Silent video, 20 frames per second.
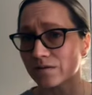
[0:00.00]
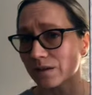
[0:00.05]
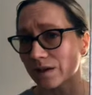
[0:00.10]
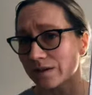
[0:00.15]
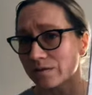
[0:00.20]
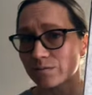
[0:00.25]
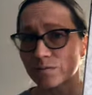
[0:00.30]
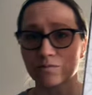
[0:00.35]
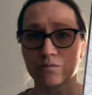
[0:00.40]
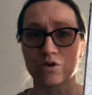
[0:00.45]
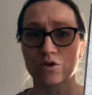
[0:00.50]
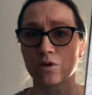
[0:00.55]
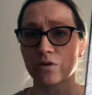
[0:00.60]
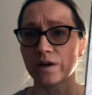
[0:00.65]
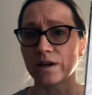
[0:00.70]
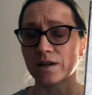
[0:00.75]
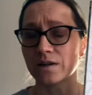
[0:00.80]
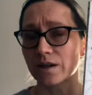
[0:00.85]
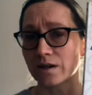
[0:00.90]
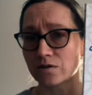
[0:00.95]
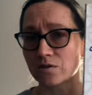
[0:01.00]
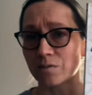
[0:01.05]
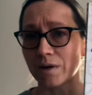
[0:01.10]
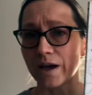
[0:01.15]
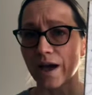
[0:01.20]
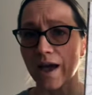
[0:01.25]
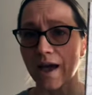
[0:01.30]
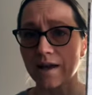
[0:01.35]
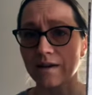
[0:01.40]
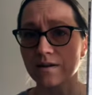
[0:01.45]
like I'm showing it next to my
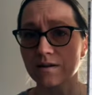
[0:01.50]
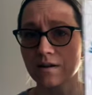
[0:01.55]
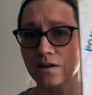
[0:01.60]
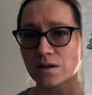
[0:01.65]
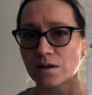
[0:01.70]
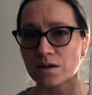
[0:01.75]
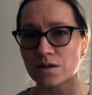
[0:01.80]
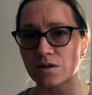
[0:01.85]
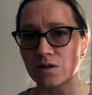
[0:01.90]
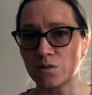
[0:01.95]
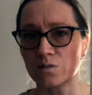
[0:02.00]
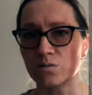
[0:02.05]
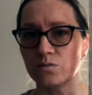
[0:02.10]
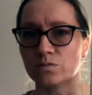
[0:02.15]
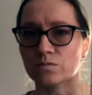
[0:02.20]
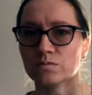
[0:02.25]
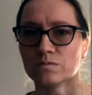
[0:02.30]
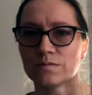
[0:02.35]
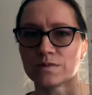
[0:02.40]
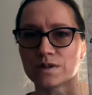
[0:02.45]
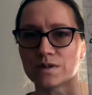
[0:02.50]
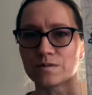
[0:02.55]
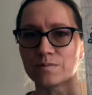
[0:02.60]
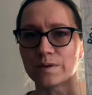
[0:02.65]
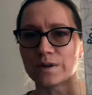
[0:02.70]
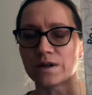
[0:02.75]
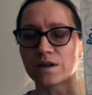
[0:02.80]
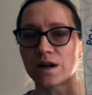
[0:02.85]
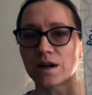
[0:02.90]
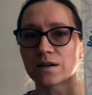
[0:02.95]
head. So this is
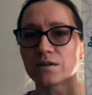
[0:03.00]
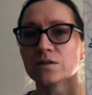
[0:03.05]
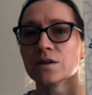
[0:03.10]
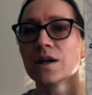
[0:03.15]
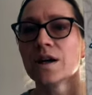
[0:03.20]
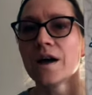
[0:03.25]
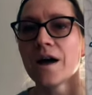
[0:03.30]
better angle.